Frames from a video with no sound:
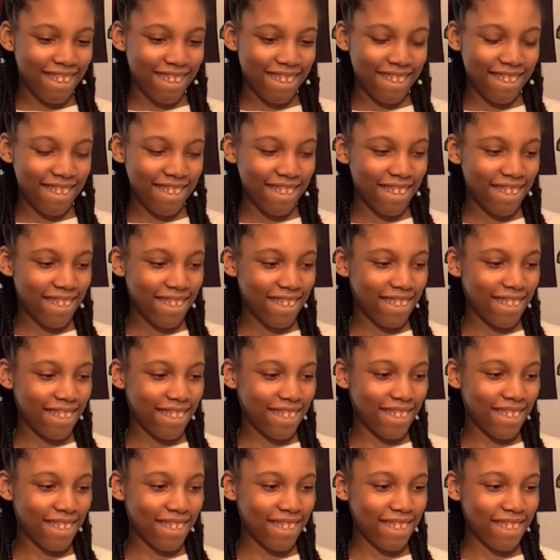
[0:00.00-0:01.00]

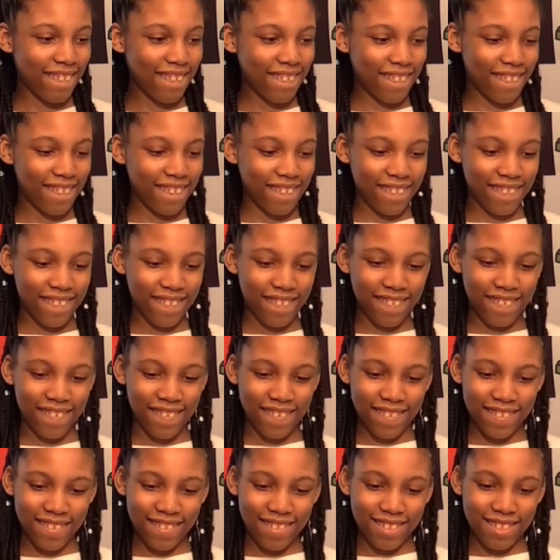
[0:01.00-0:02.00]

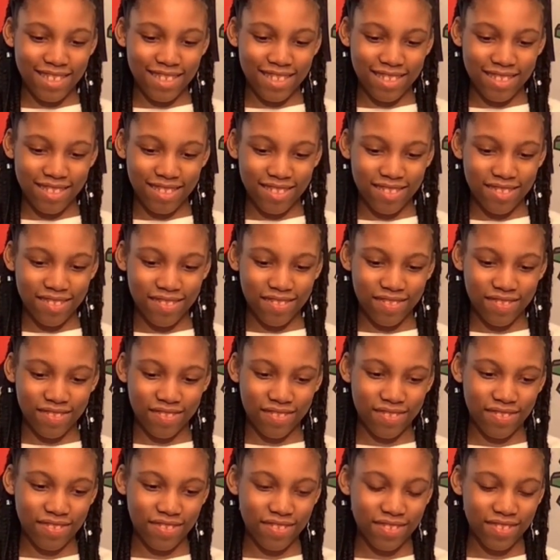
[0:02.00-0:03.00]
[no speech]